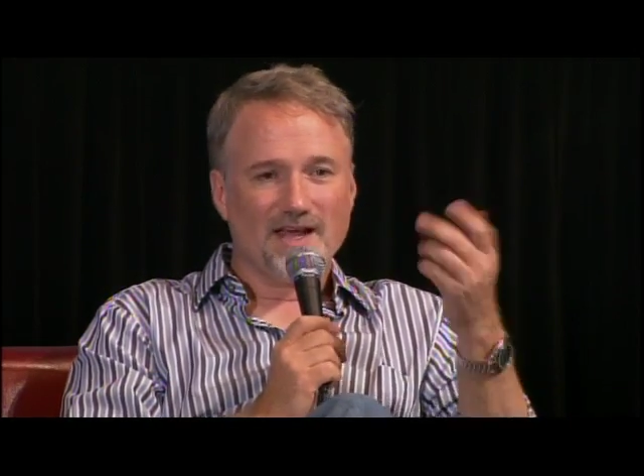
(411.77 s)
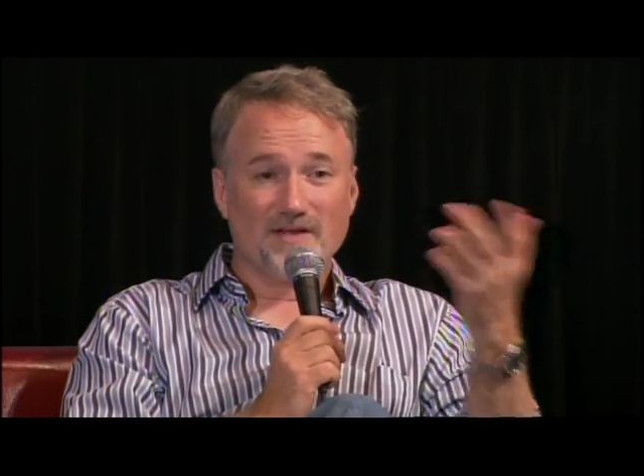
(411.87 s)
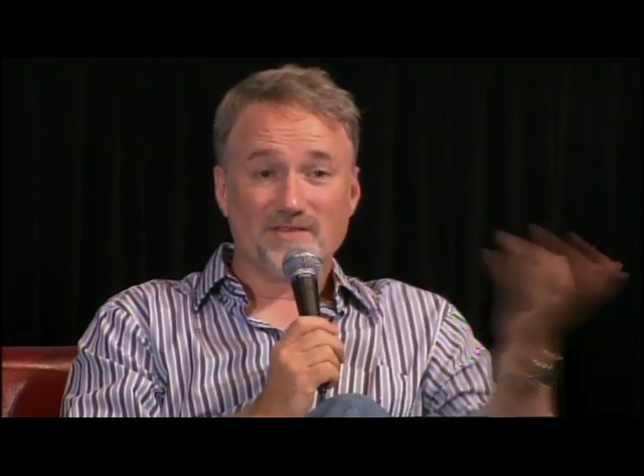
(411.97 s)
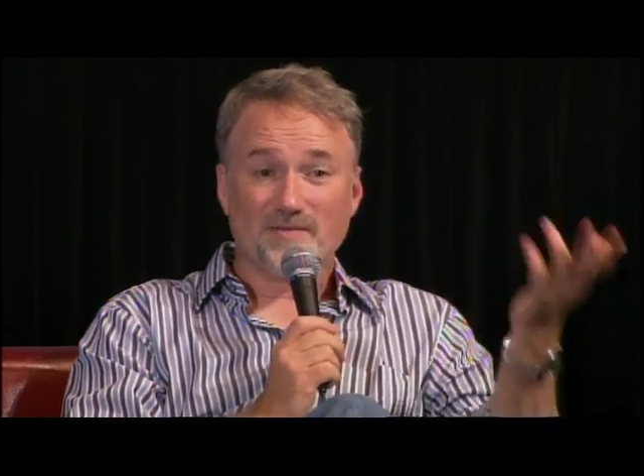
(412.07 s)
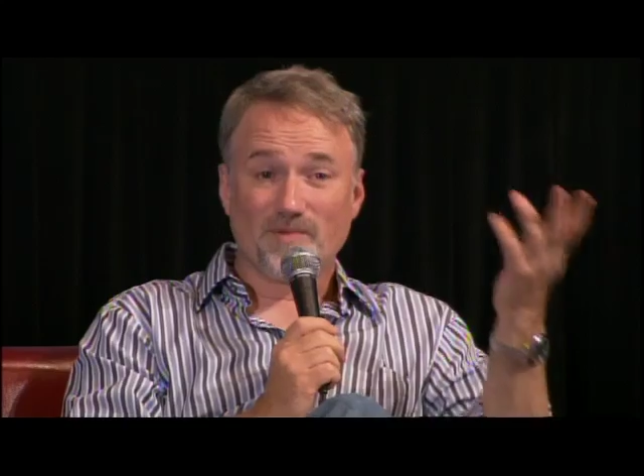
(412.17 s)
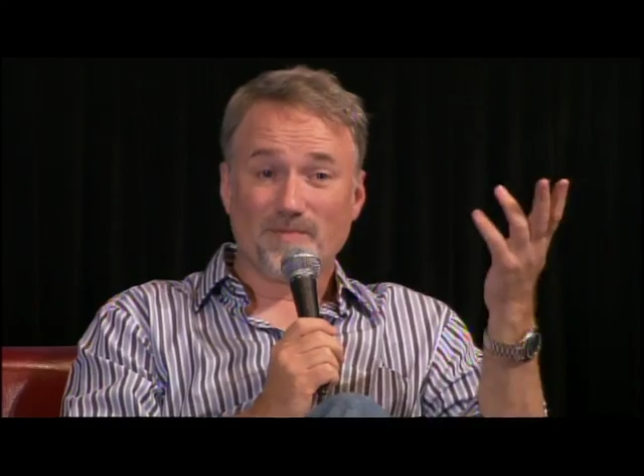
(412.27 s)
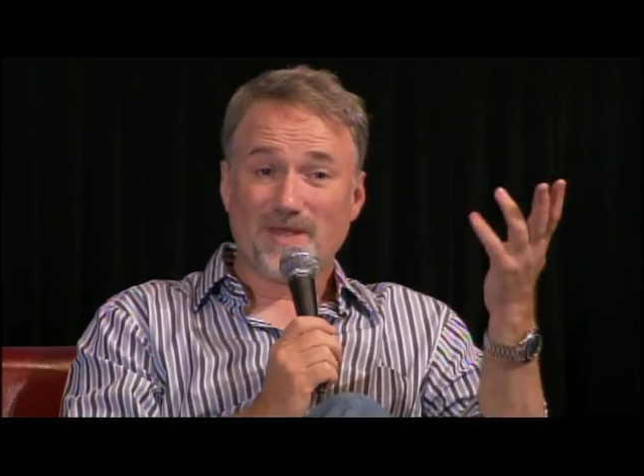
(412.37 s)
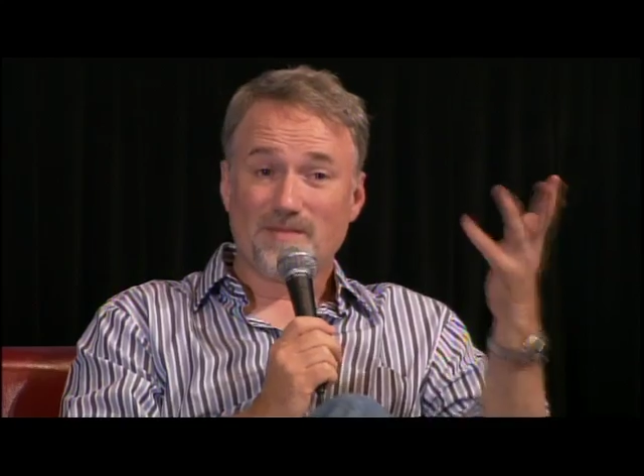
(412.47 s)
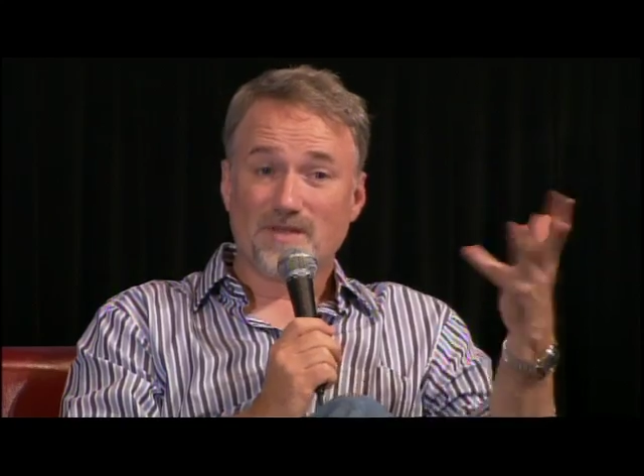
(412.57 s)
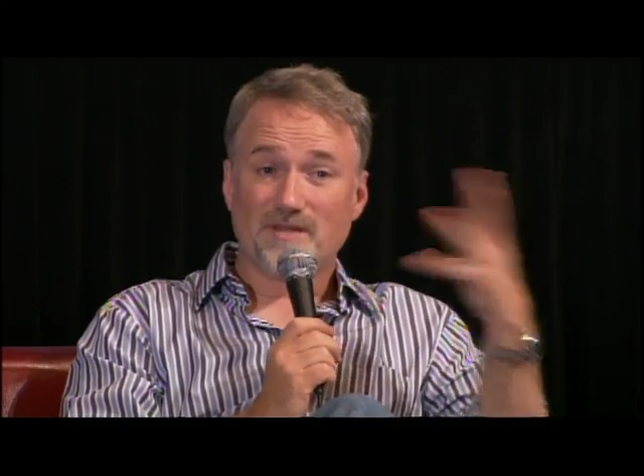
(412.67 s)
I was like, but
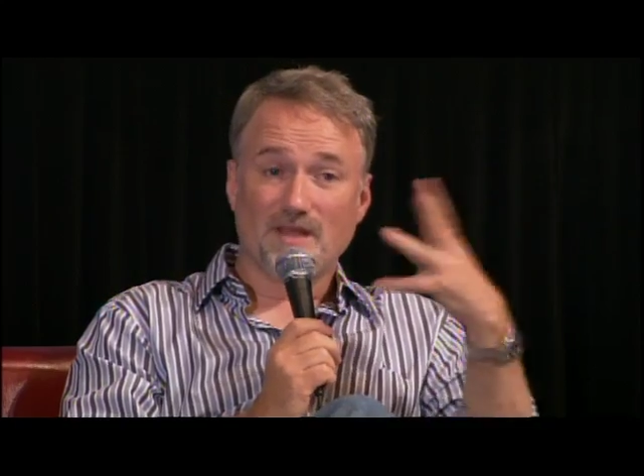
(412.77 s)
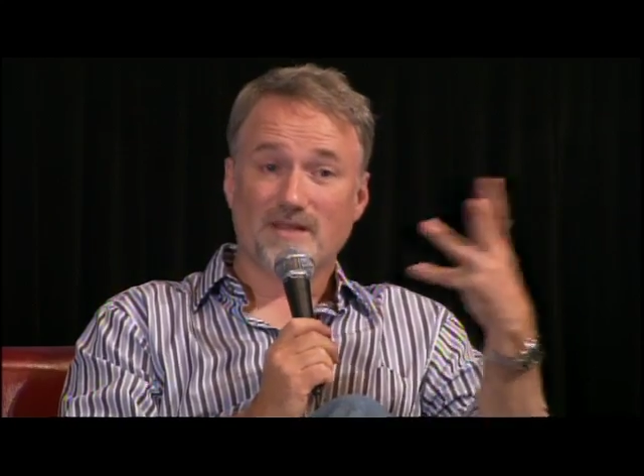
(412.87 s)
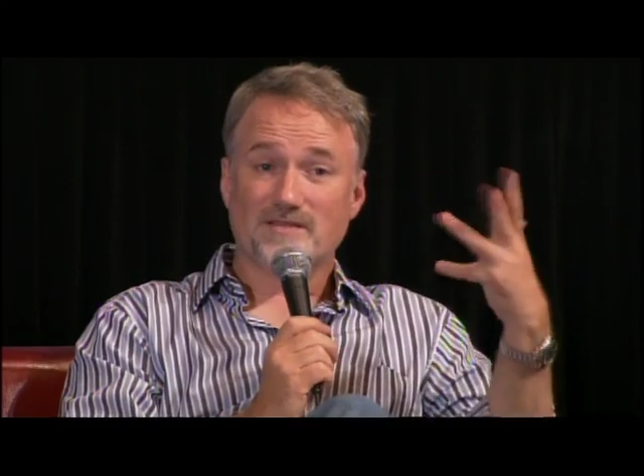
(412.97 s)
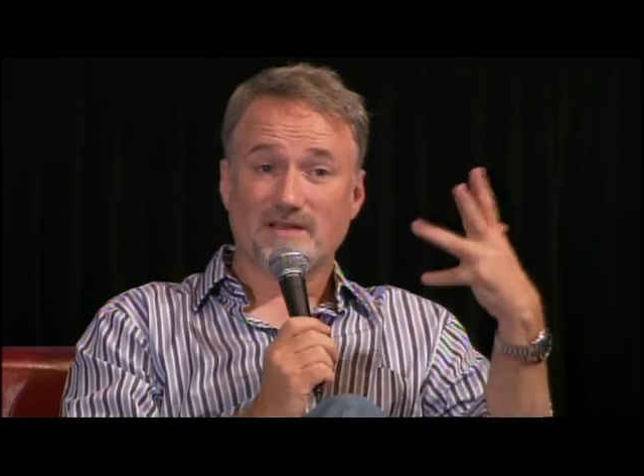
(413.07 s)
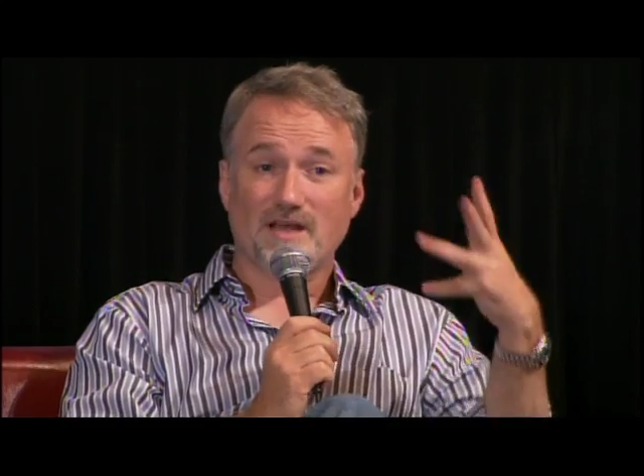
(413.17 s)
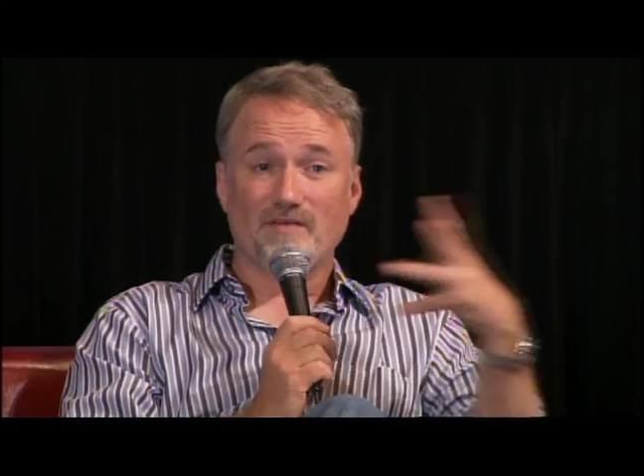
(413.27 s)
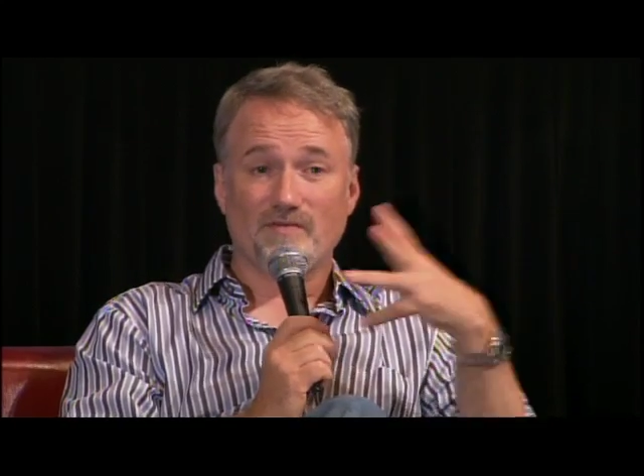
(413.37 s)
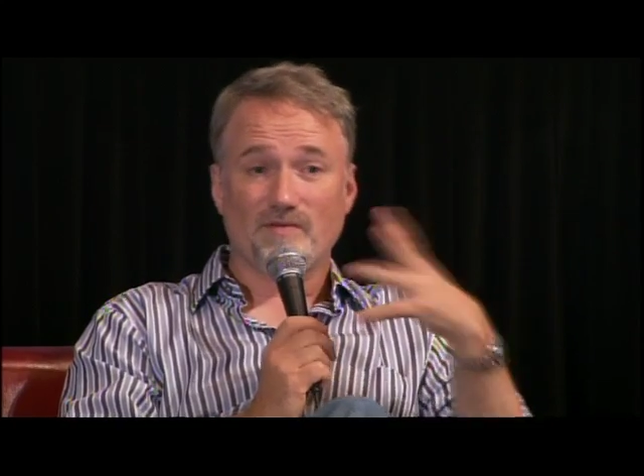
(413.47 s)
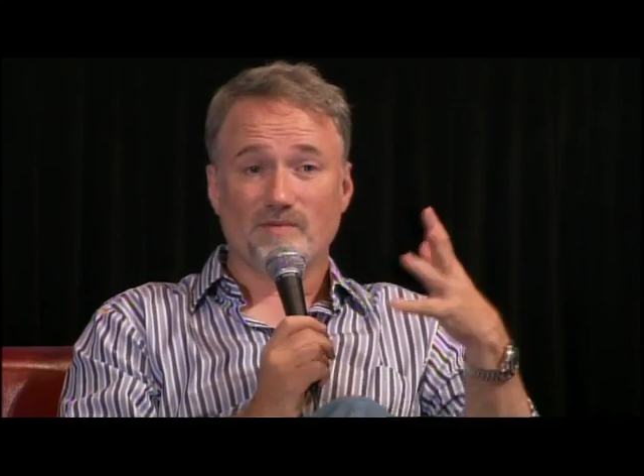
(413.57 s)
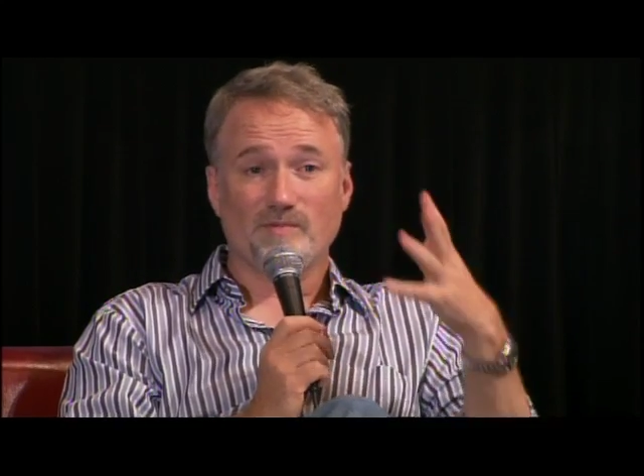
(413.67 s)
maybe that's kind
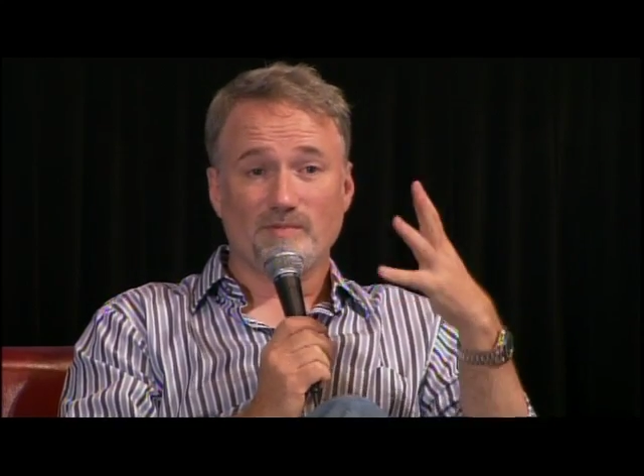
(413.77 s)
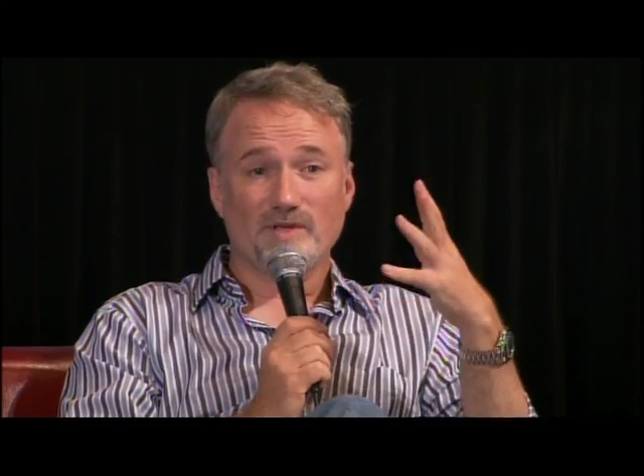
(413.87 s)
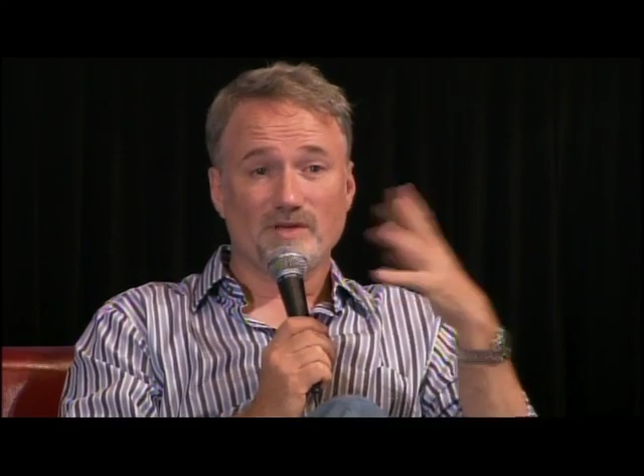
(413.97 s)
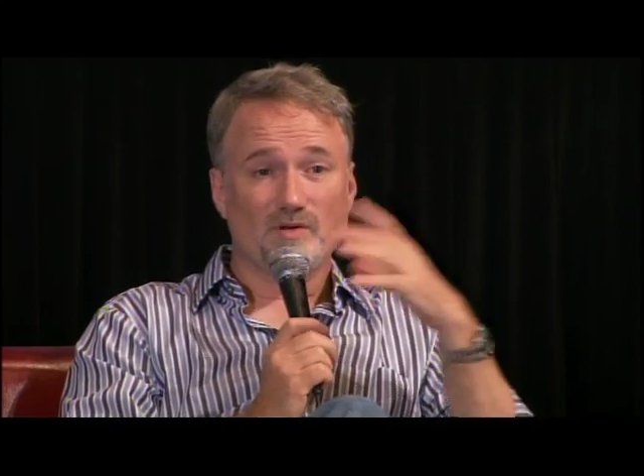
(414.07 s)
of what would be